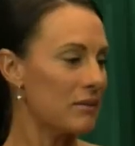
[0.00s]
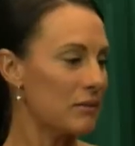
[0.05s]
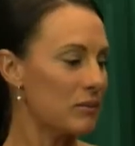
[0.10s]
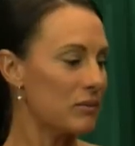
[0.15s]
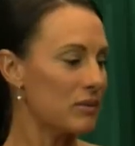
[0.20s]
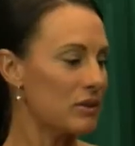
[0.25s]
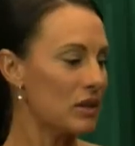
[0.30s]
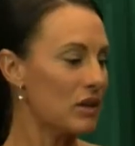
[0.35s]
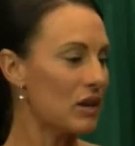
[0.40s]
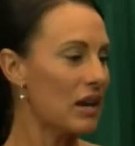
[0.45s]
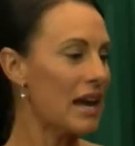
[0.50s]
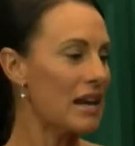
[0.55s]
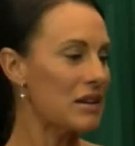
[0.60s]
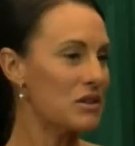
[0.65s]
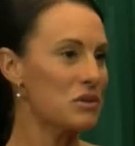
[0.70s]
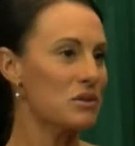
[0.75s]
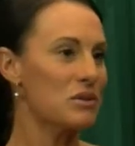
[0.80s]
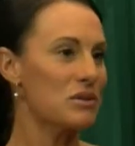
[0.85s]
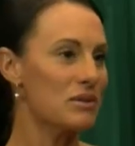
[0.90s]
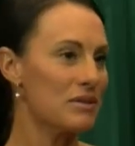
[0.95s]
you
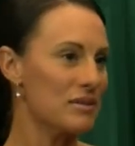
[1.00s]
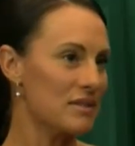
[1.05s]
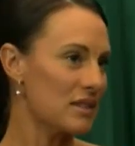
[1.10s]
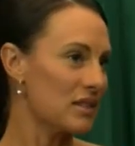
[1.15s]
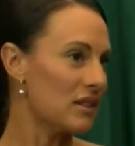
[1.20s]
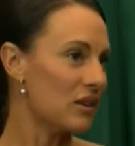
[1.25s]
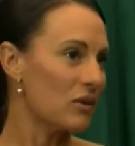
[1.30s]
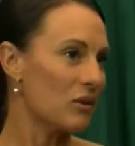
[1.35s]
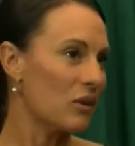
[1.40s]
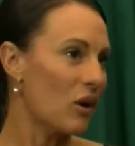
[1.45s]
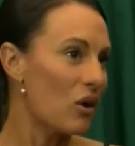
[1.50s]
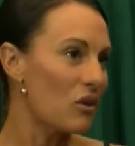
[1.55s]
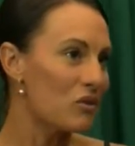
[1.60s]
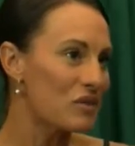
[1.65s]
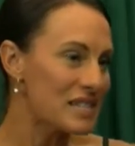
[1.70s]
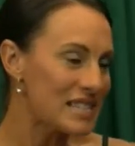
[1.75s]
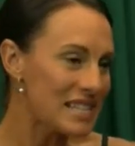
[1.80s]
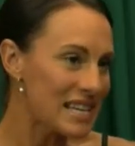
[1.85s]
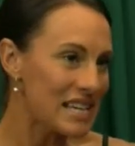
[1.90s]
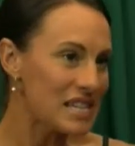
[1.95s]
can do
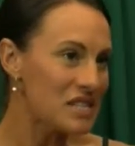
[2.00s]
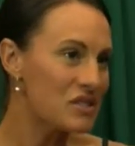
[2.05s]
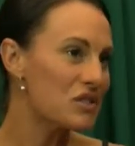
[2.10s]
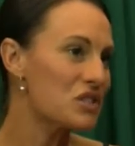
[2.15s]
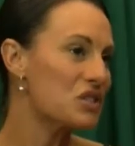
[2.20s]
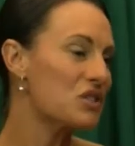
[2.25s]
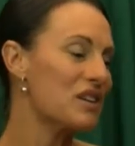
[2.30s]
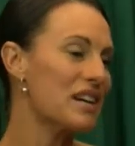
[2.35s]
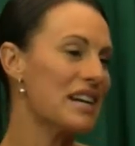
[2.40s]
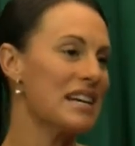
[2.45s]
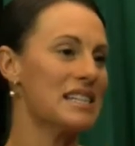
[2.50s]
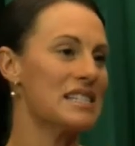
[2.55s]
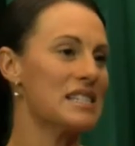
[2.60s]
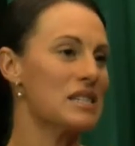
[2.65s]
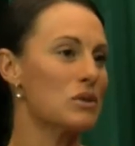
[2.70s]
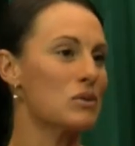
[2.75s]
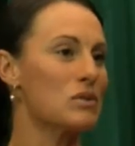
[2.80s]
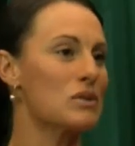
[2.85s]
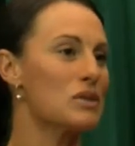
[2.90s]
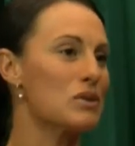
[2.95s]
overseas
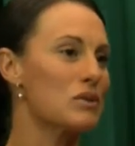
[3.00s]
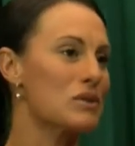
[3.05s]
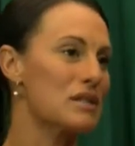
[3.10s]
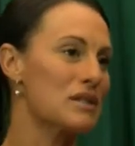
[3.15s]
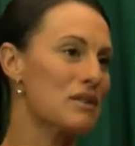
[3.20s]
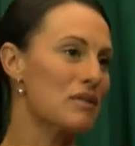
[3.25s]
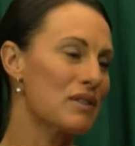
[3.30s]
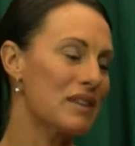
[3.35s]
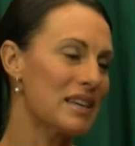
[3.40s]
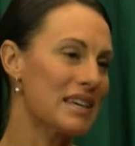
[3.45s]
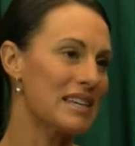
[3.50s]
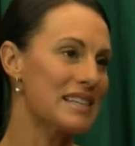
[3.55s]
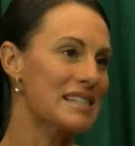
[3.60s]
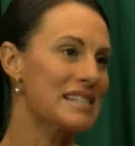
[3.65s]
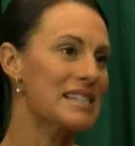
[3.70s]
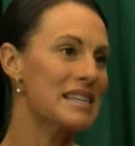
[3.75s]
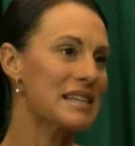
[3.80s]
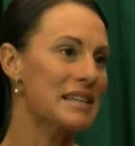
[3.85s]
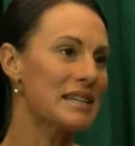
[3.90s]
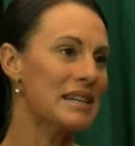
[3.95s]
retreats and all sorts of
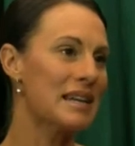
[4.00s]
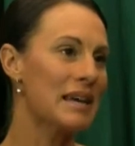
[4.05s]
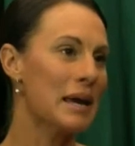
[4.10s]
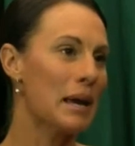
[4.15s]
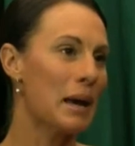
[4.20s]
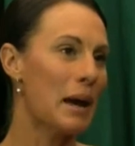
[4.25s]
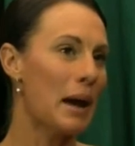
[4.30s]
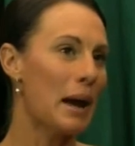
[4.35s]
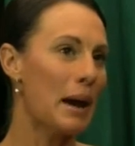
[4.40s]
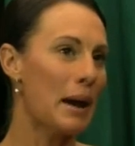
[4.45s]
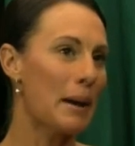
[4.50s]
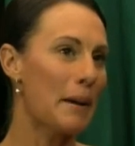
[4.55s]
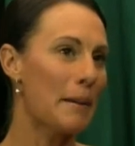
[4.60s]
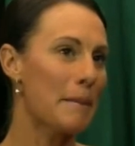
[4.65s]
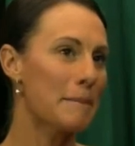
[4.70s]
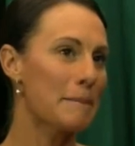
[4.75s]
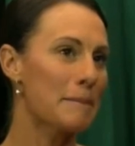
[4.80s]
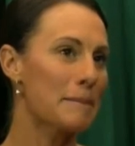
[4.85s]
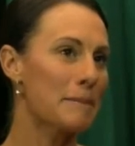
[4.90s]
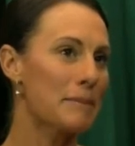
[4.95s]
things. And
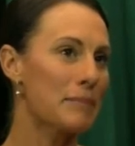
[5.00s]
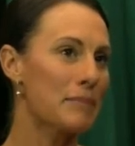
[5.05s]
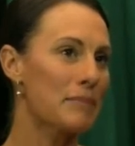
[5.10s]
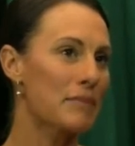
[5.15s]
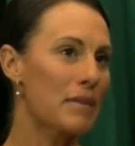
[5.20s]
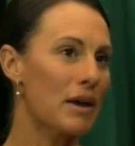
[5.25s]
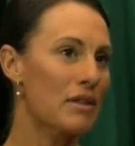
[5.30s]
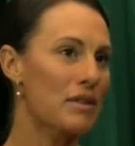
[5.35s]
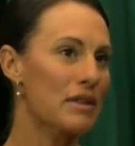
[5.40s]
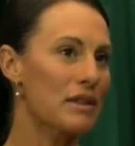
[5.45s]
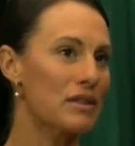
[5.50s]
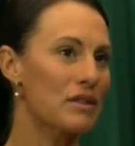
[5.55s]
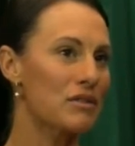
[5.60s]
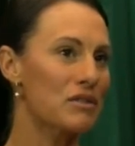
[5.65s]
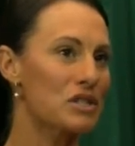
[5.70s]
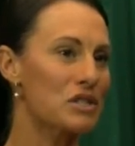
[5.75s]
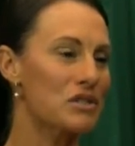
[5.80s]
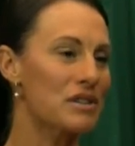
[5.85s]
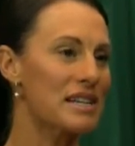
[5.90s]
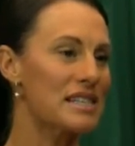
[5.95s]
I think the
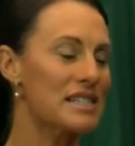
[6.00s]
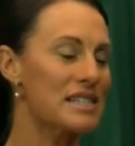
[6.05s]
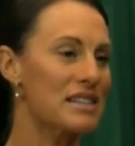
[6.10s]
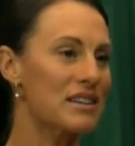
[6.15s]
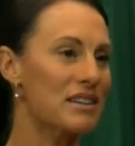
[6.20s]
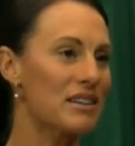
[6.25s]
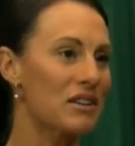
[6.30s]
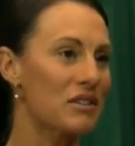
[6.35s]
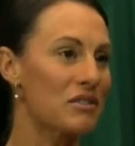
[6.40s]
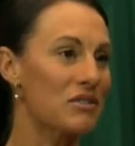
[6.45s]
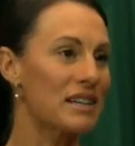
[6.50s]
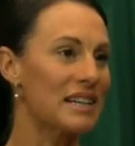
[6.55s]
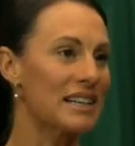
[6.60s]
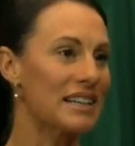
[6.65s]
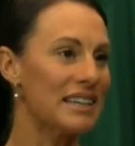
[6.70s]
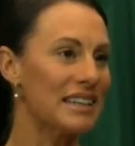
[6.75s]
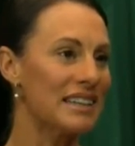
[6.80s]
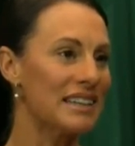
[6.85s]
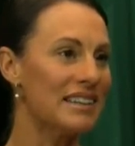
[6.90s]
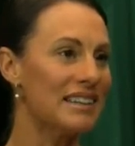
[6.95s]
retreats are
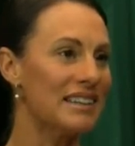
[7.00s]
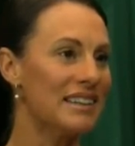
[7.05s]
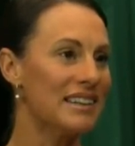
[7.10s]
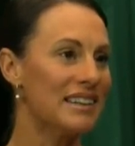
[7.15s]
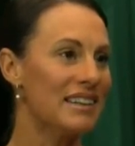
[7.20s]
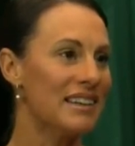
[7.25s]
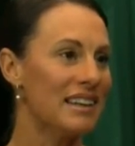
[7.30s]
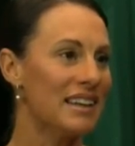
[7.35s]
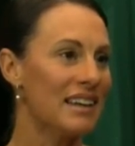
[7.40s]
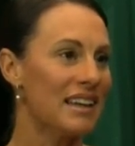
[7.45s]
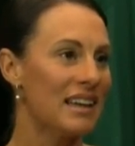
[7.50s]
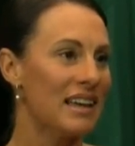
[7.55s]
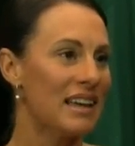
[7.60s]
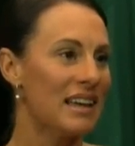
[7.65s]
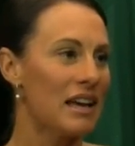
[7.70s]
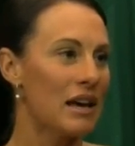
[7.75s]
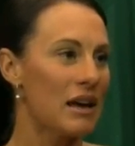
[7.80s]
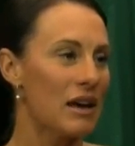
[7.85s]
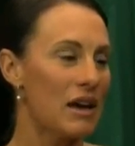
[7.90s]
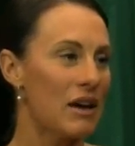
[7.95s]
really
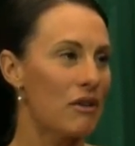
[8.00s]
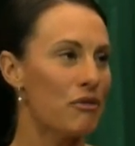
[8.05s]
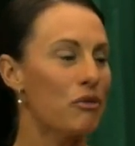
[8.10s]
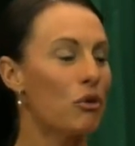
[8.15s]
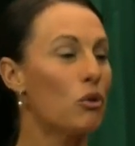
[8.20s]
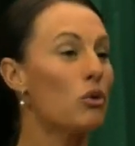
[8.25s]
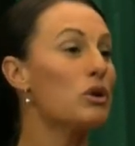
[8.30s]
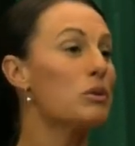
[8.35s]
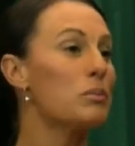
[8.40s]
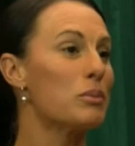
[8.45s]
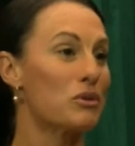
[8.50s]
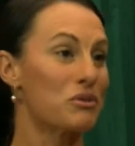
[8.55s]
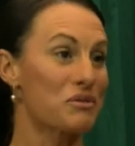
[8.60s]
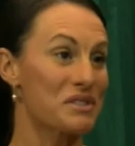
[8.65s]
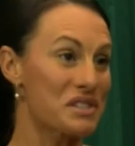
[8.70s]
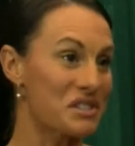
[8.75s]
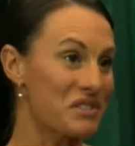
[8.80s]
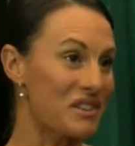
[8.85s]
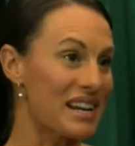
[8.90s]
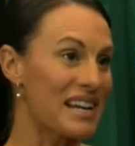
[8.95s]
affordable
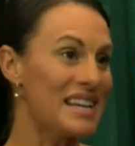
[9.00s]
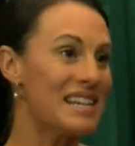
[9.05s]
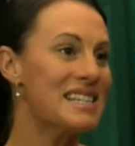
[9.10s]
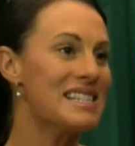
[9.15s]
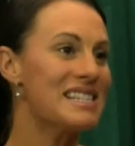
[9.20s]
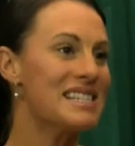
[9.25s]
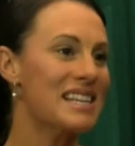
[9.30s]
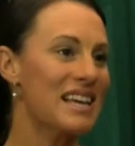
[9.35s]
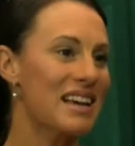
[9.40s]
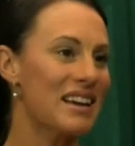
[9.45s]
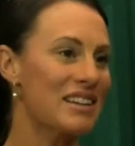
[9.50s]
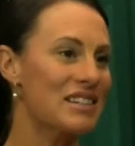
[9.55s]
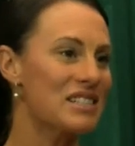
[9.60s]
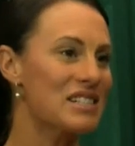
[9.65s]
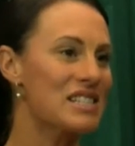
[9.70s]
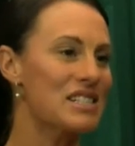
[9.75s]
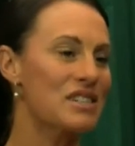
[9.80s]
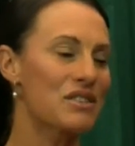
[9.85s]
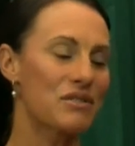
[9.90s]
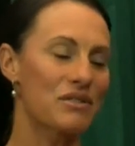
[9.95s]
retreats. Are
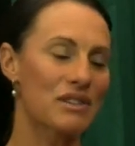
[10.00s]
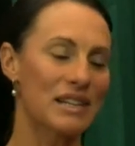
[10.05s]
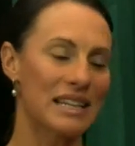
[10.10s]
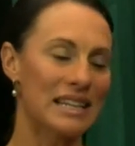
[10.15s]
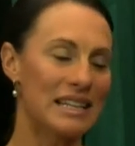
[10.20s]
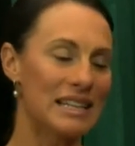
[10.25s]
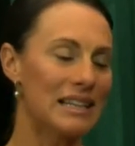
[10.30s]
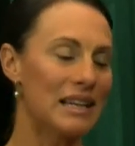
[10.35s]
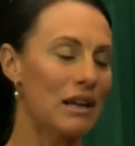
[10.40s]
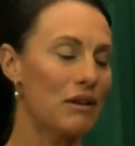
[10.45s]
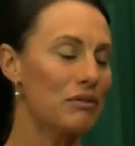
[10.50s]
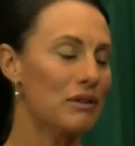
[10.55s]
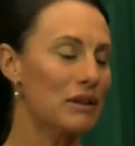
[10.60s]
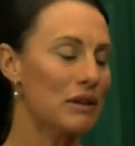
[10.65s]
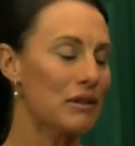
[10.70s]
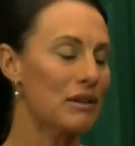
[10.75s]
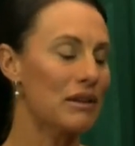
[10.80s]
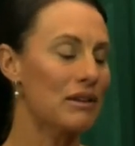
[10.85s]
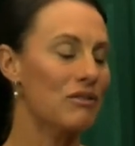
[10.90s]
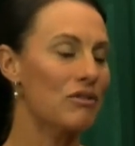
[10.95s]
just a really
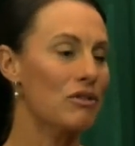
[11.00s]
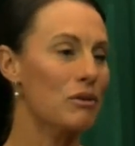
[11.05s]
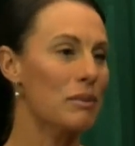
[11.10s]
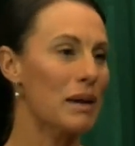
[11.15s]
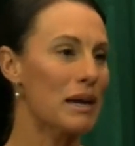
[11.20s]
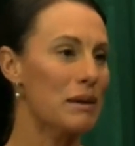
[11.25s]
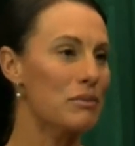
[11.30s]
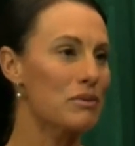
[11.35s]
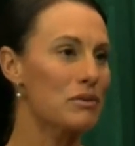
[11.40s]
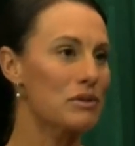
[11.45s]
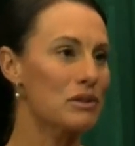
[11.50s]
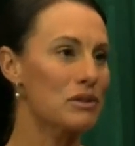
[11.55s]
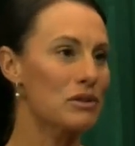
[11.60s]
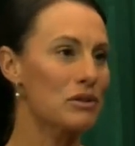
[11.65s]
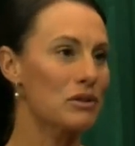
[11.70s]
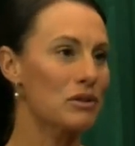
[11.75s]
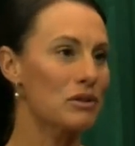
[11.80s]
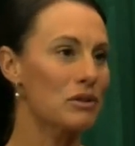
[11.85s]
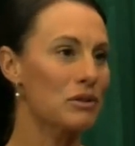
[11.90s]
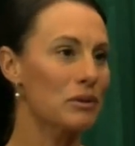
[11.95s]
lovely thing for people to
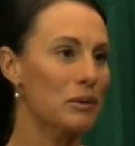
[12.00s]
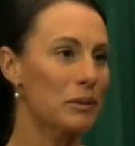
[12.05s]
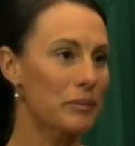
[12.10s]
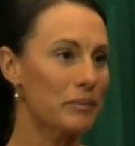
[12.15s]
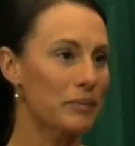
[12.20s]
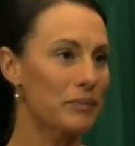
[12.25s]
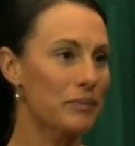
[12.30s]
do. Again.